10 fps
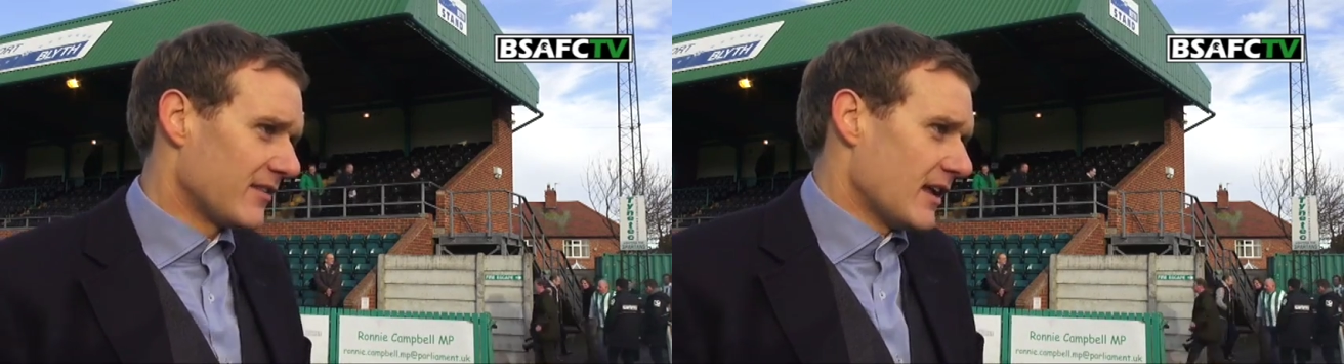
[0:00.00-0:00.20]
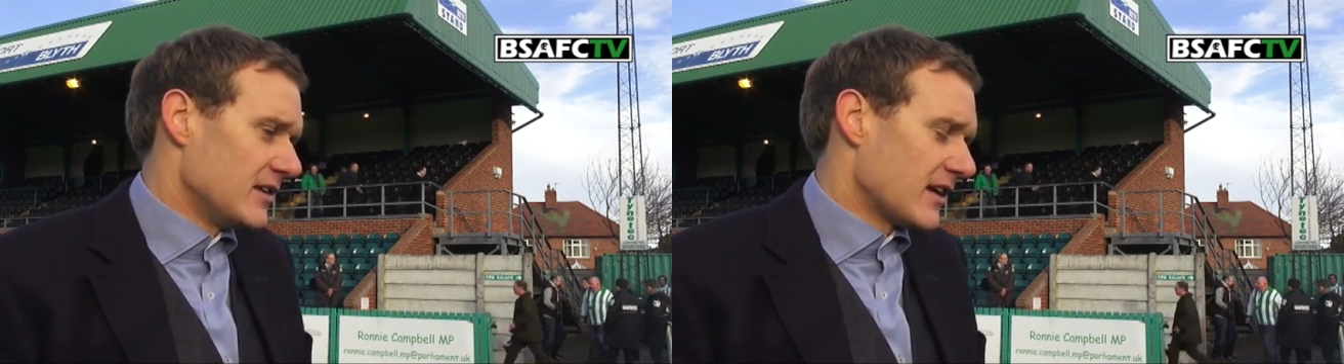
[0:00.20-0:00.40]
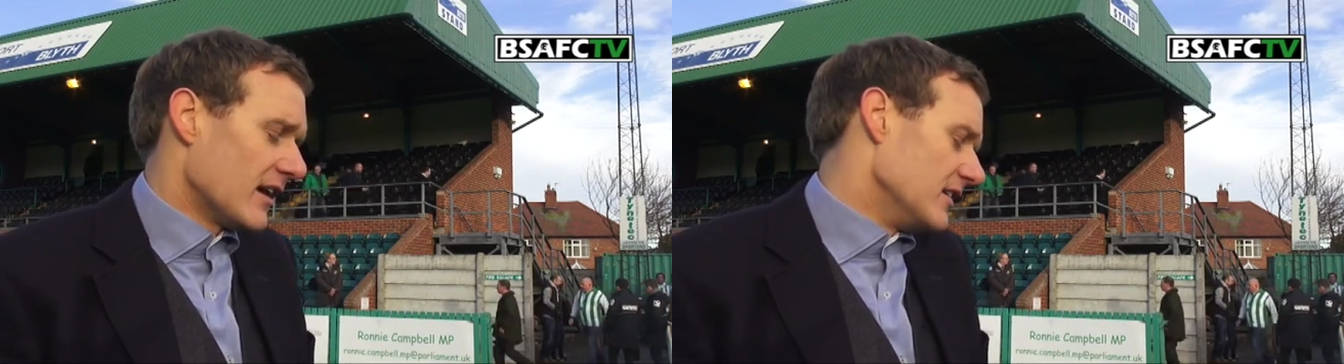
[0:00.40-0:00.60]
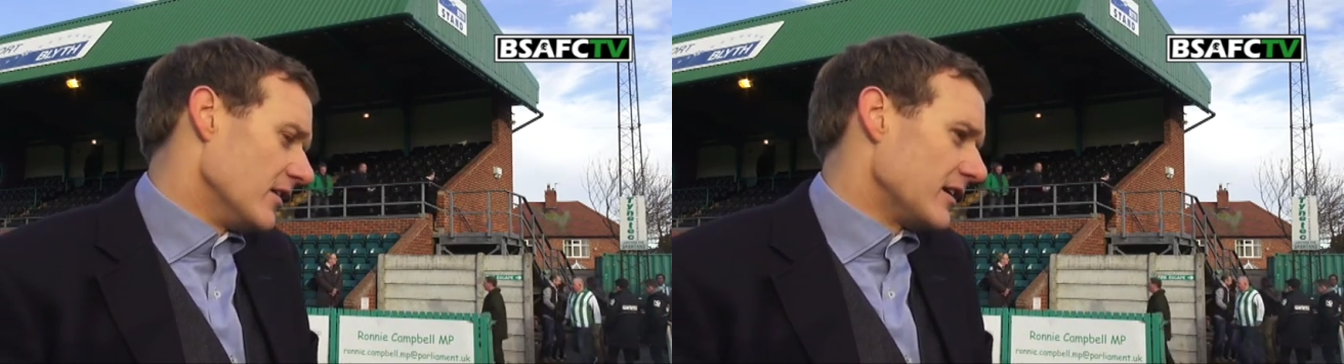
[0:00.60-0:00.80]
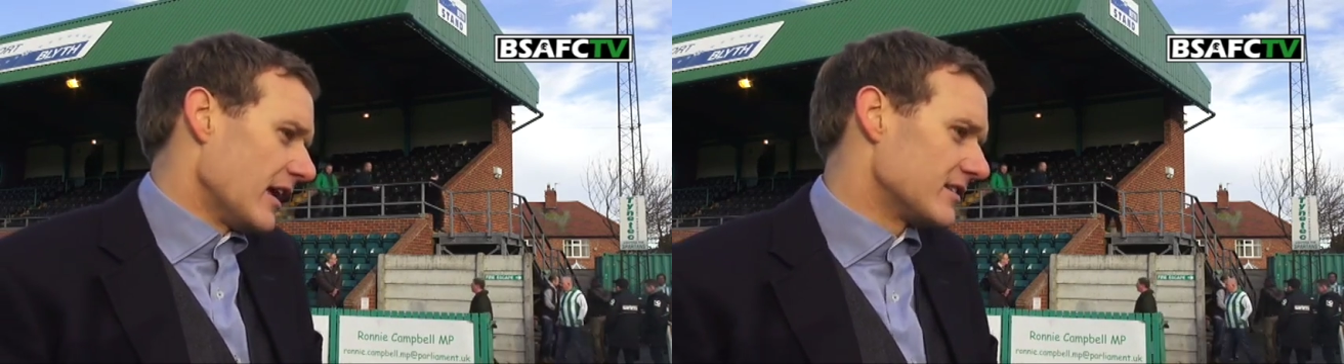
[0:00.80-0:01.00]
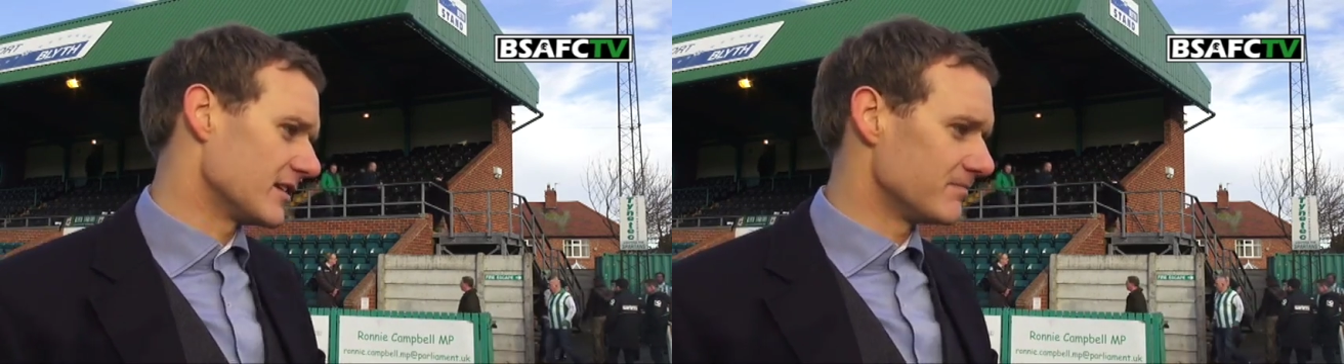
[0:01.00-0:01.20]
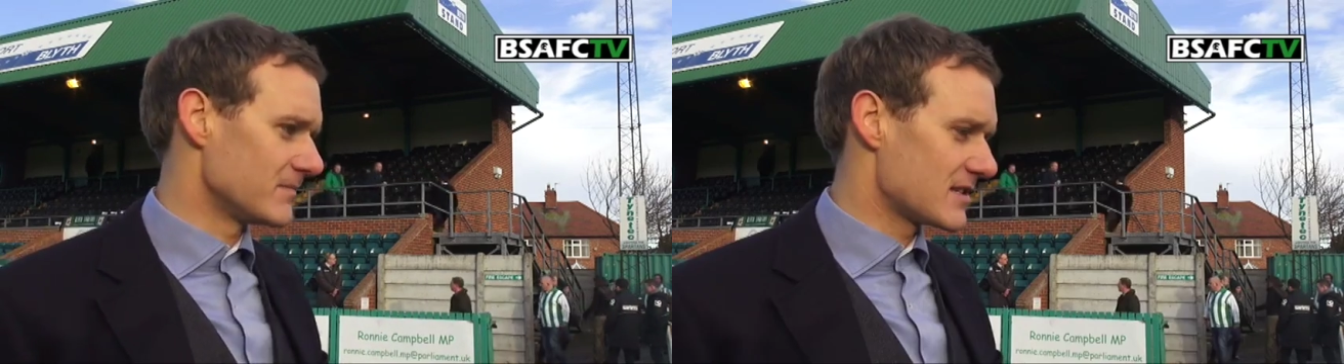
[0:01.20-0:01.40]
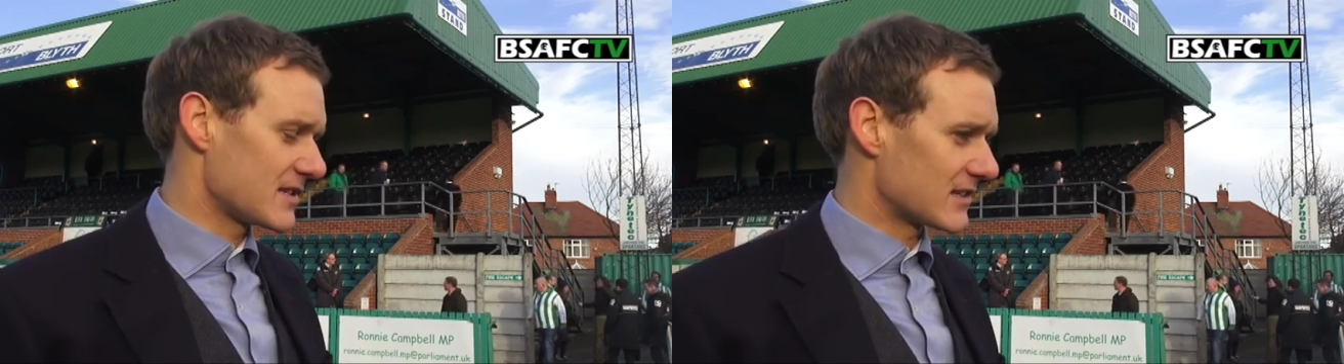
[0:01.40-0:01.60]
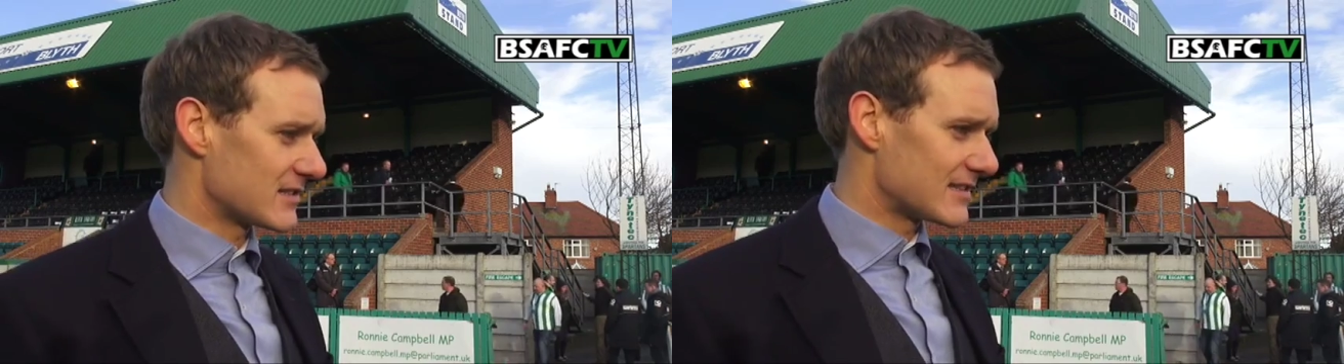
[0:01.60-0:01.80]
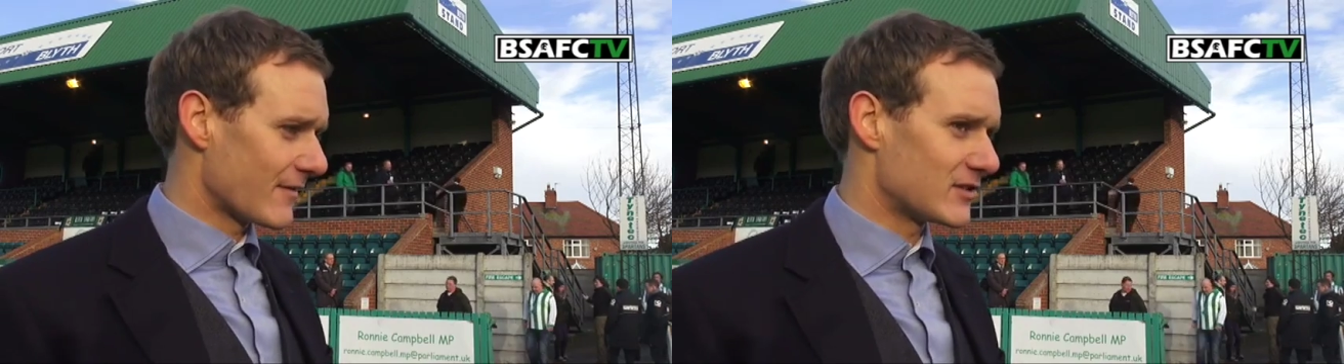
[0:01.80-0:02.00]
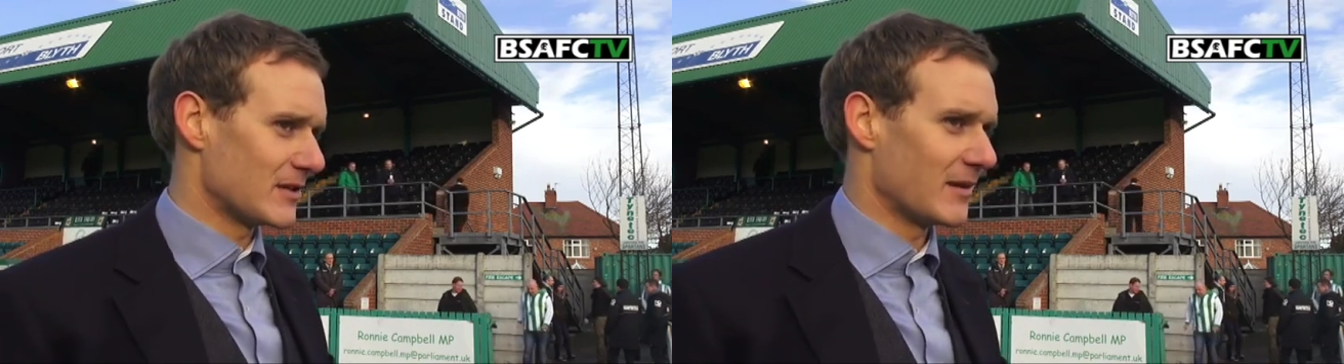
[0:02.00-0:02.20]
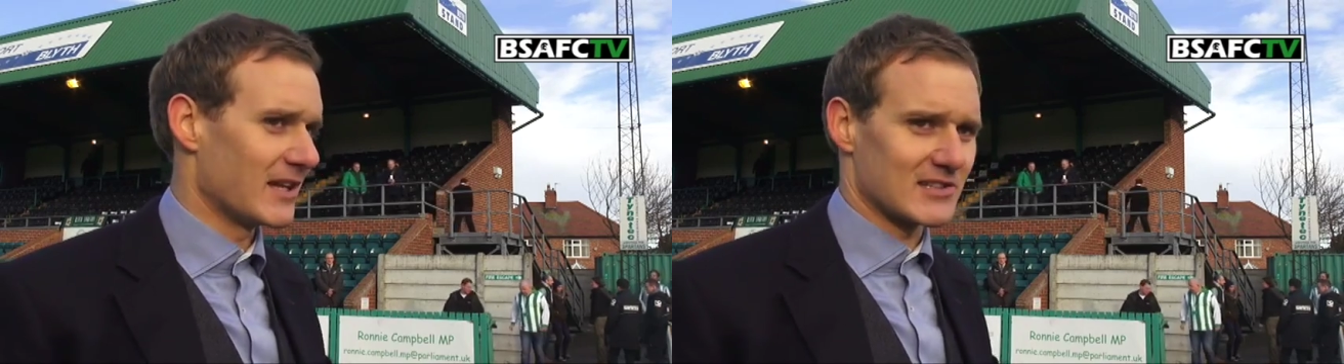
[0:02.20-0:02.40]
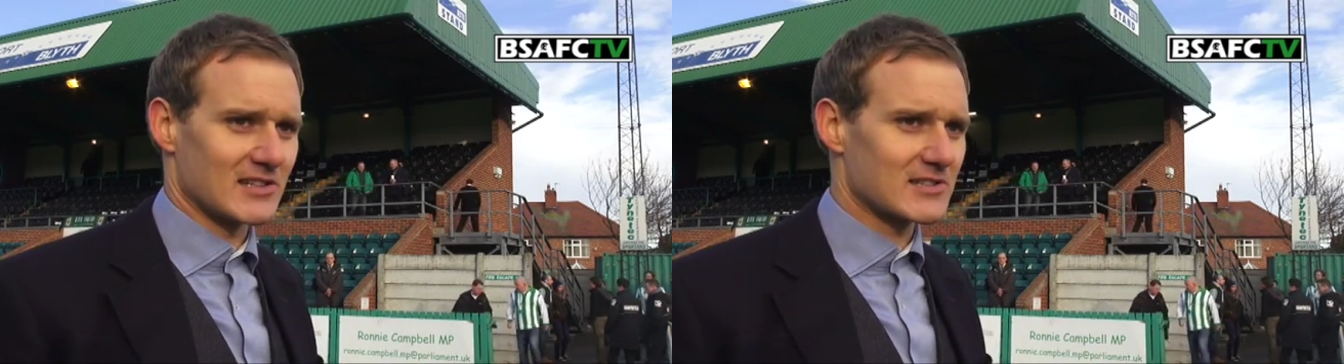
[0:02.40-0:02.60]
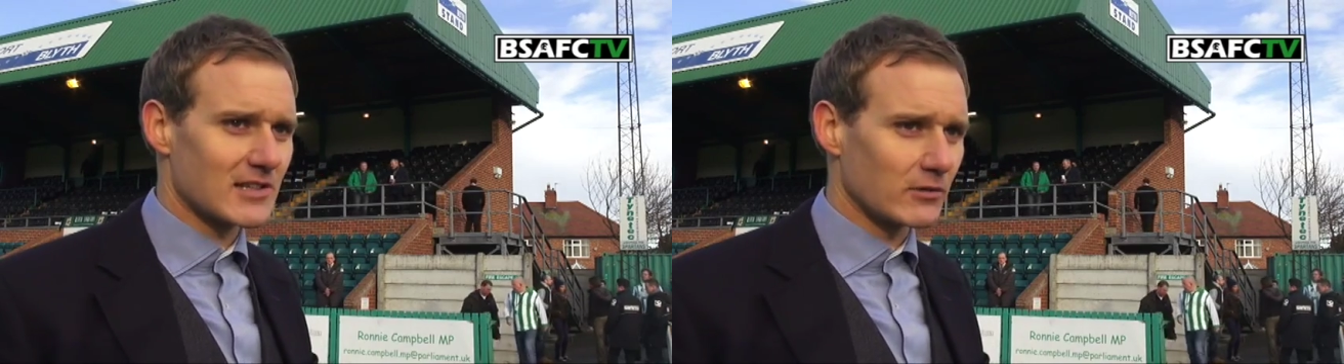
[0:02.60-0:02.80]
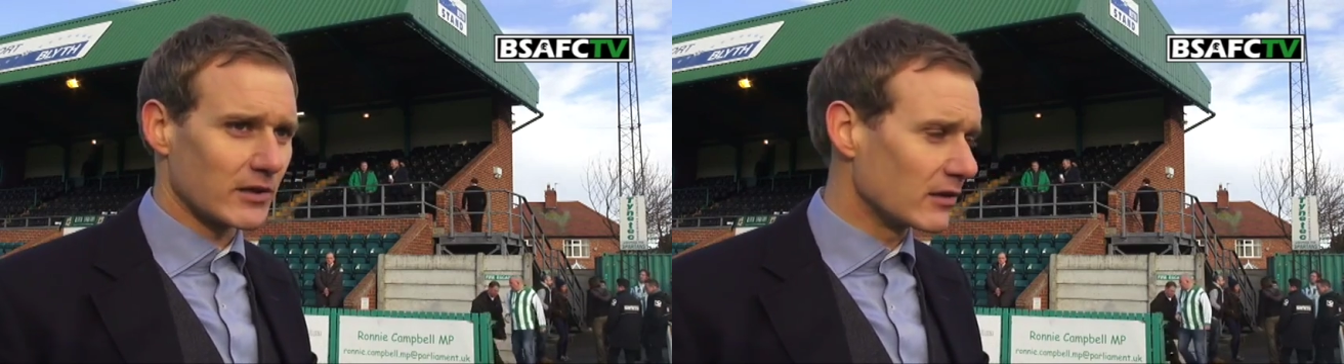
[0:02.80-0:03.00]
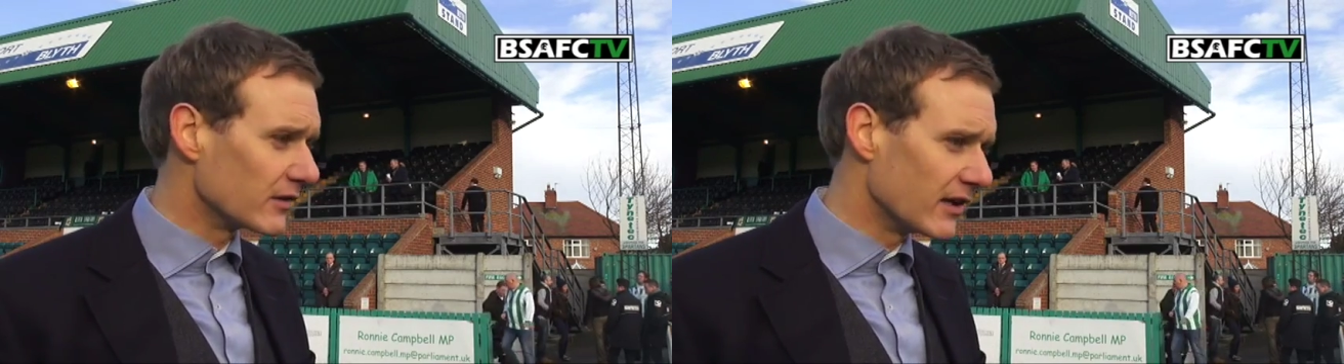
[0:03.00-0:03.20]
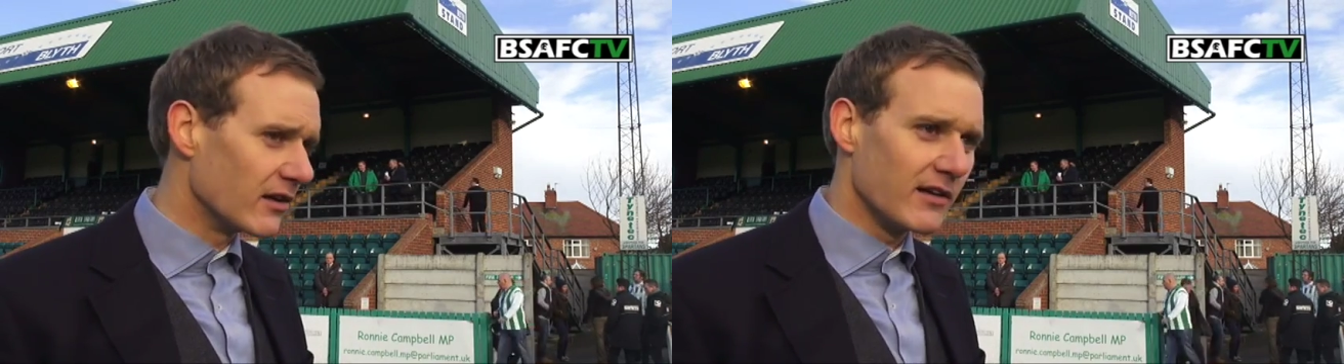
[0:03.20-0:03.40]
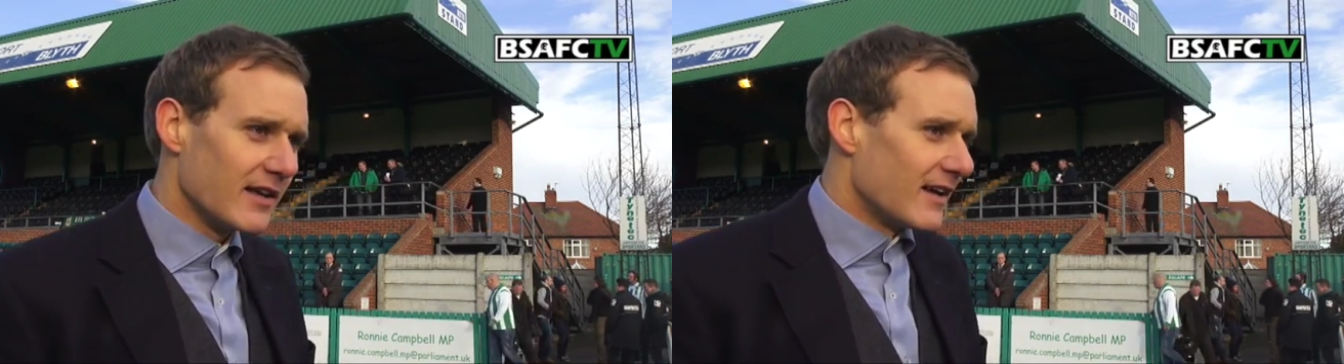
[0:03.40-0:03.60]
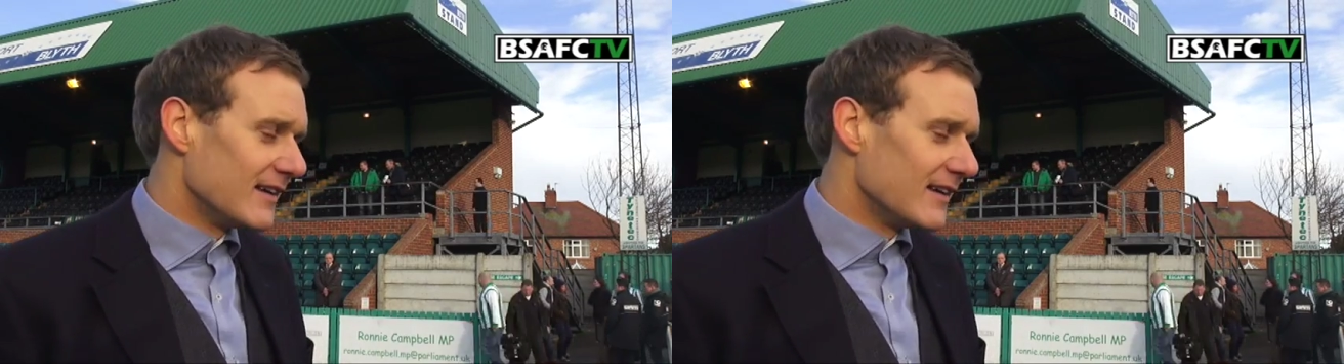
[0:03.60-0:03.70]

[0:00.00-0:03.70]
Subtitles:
And then you get into 60, 70 minutes and it's still 0-0.